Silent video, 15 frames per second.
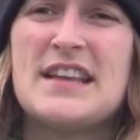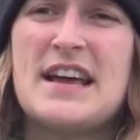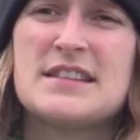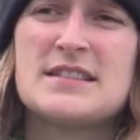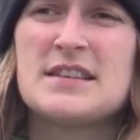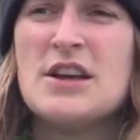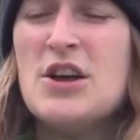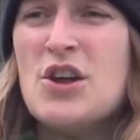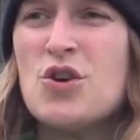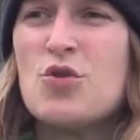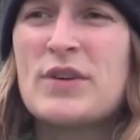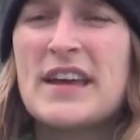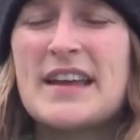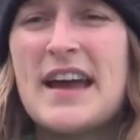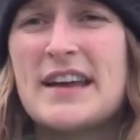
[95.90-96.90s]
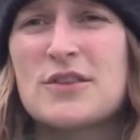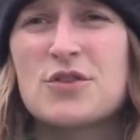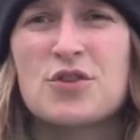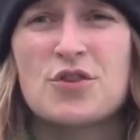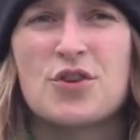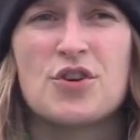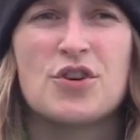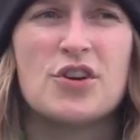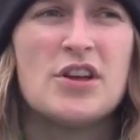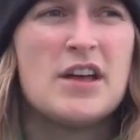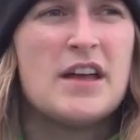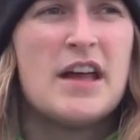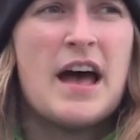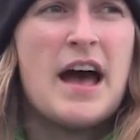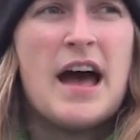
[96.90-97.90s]
and that's looking at uh,
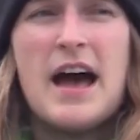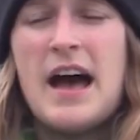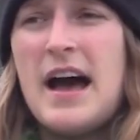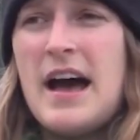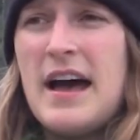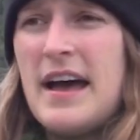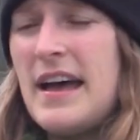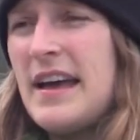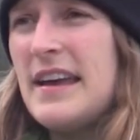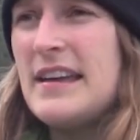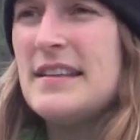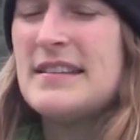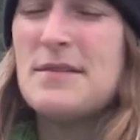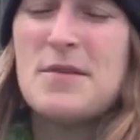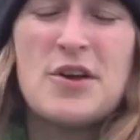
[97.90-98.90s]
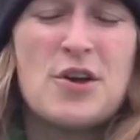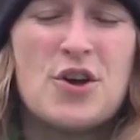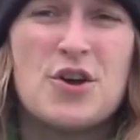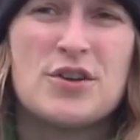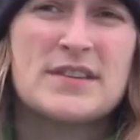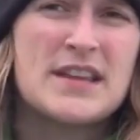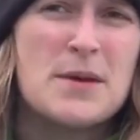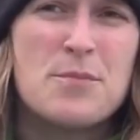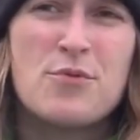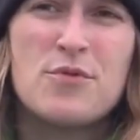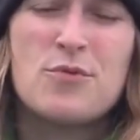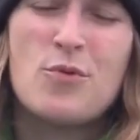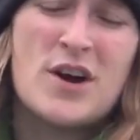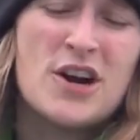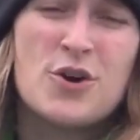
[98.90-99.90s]
high uh,
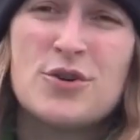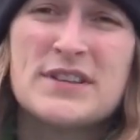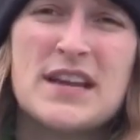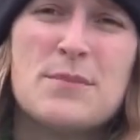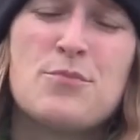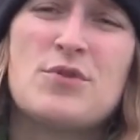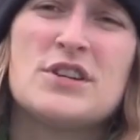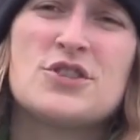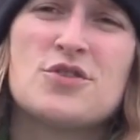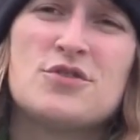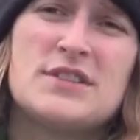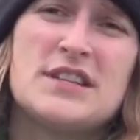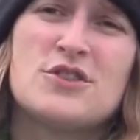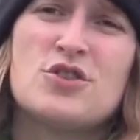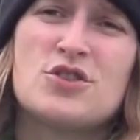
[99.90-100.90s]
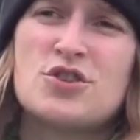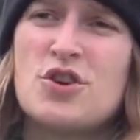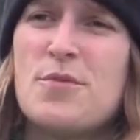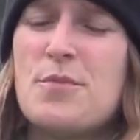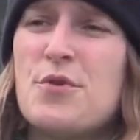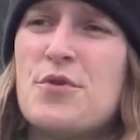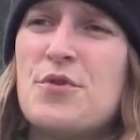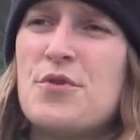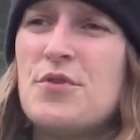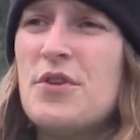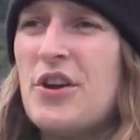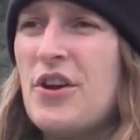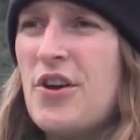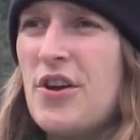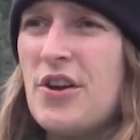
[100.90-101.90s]
temp water temperatures in the
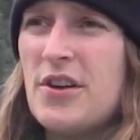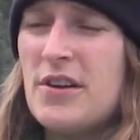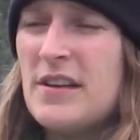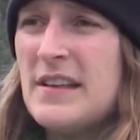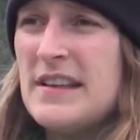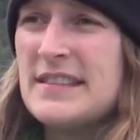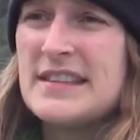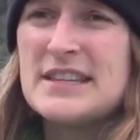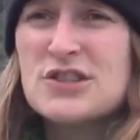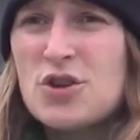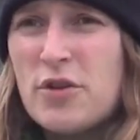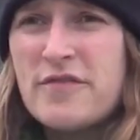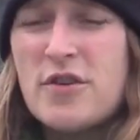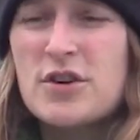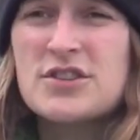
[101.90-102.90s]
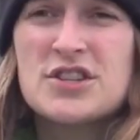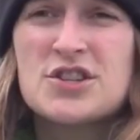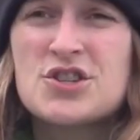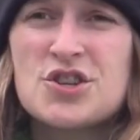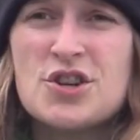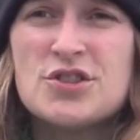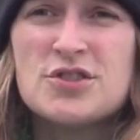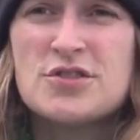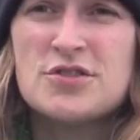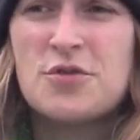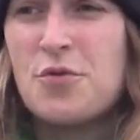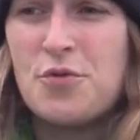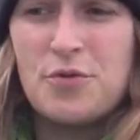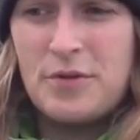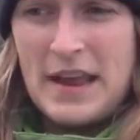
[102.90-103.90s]
summer, uh, dissolved oxygen,
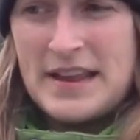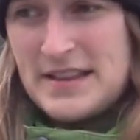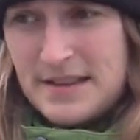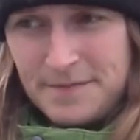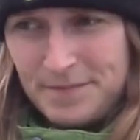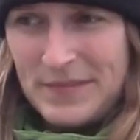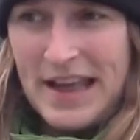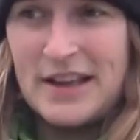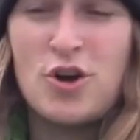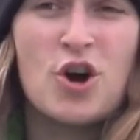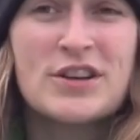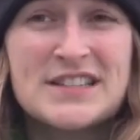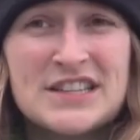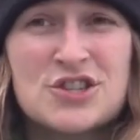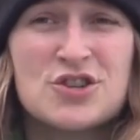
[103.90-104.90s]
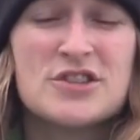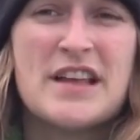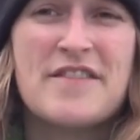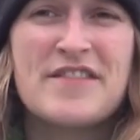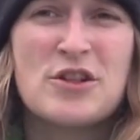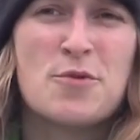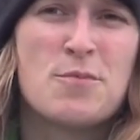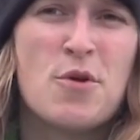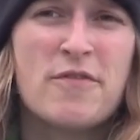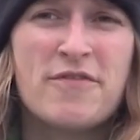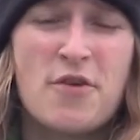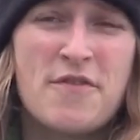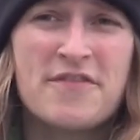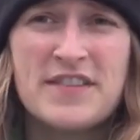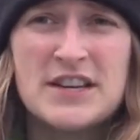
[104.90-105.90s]
so and like oxygen available
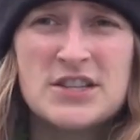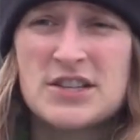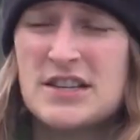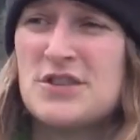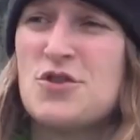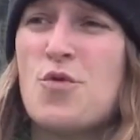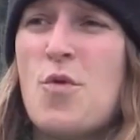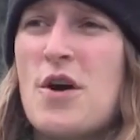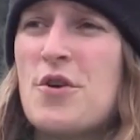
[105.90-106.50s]
for fish in the